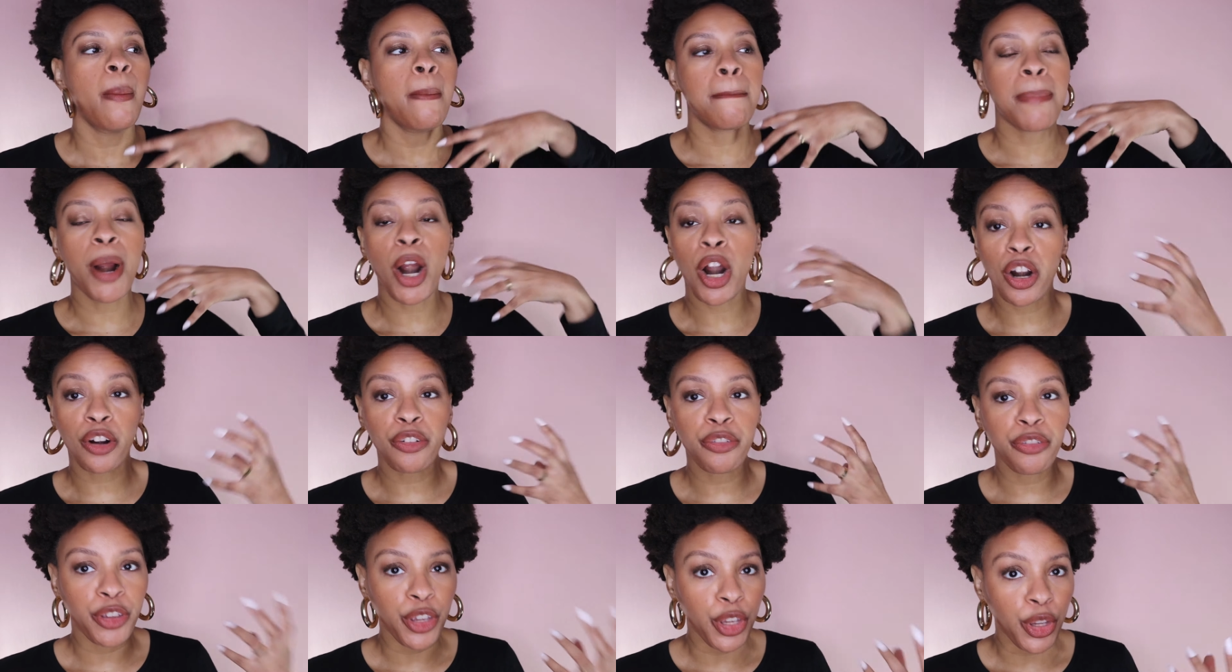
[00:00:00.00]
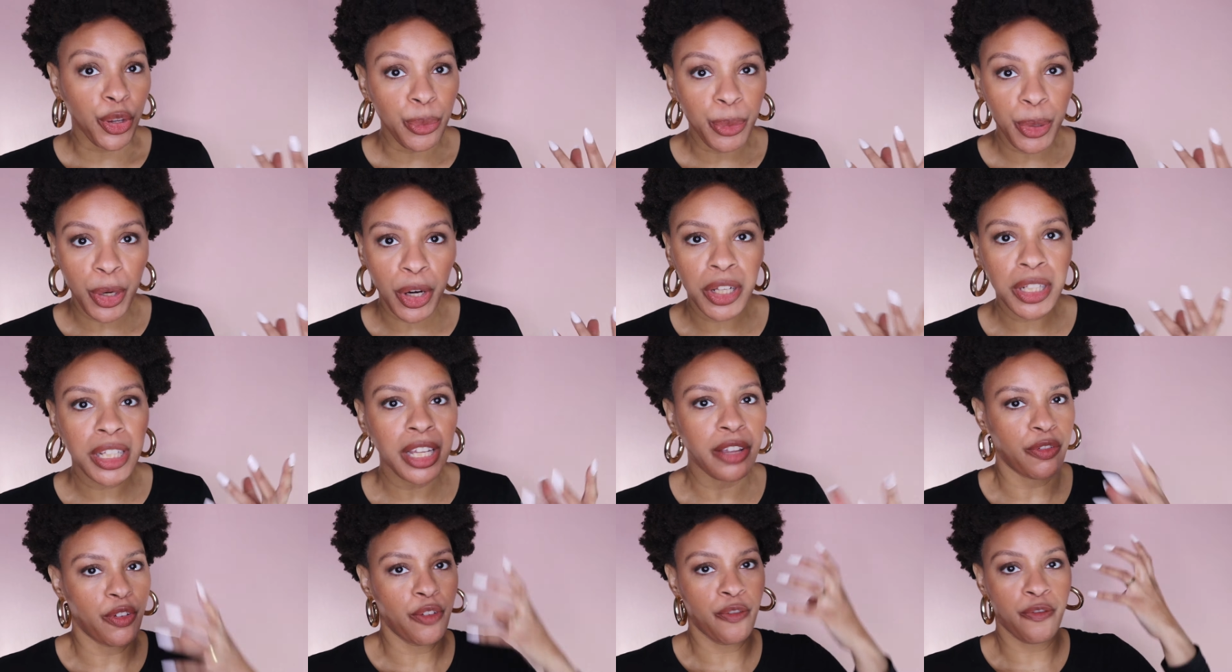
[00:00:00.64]
perfume
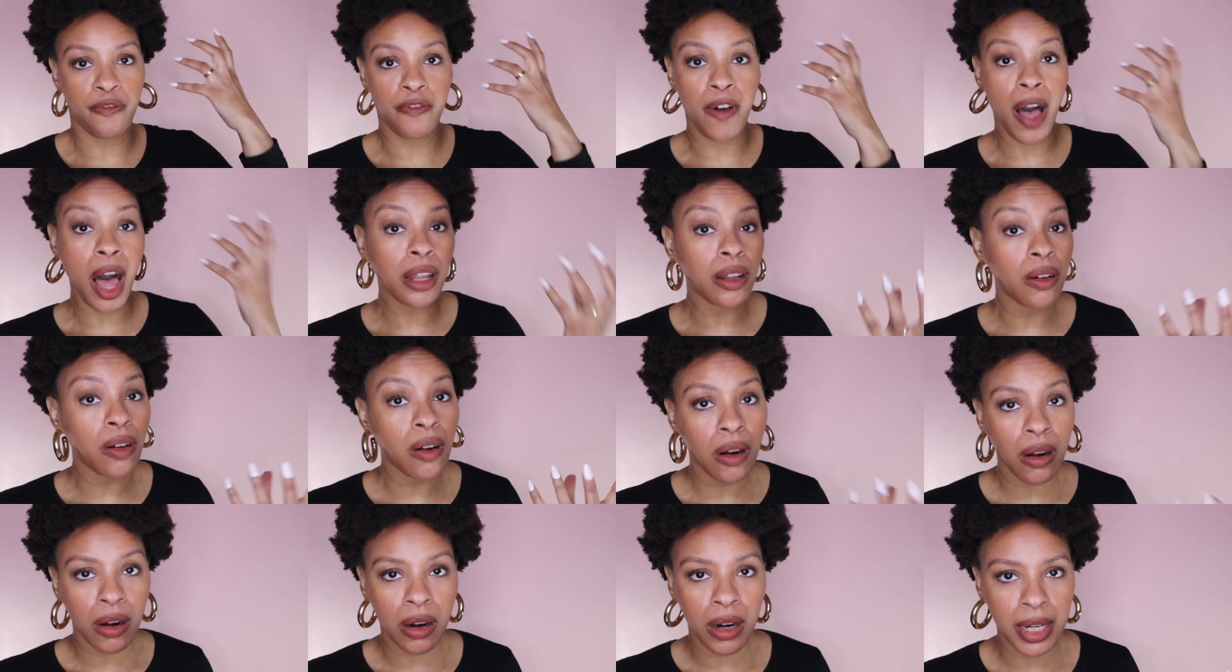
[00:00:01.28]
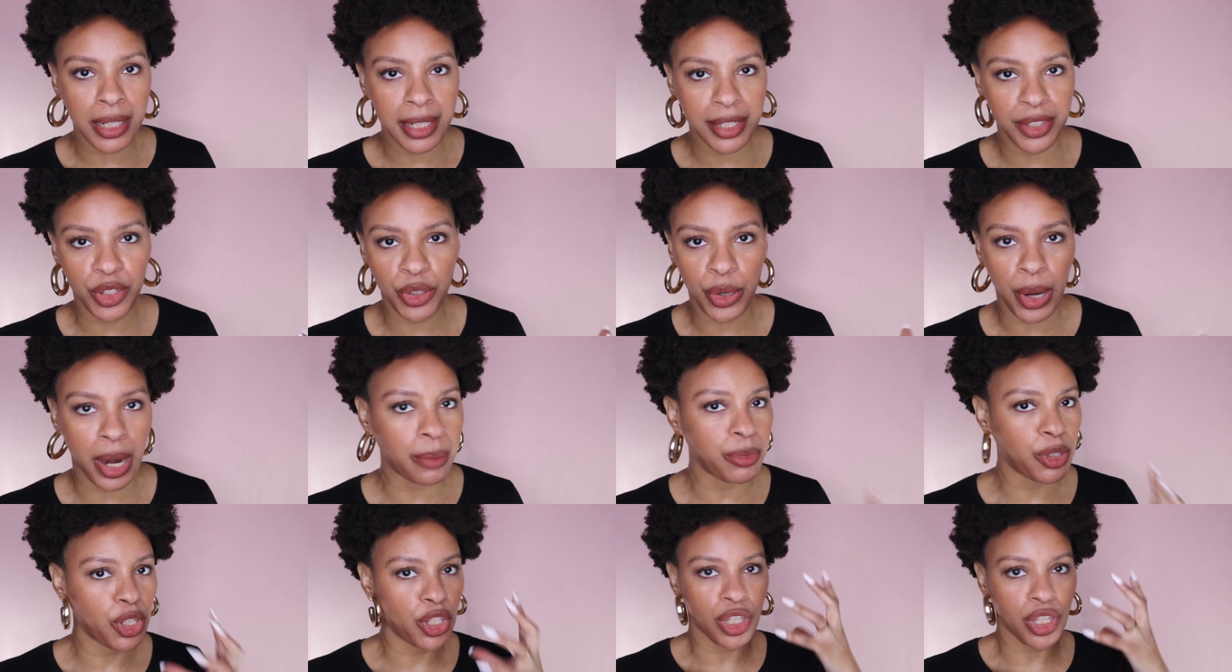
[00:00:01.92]
girly. If you follow her on Instagram,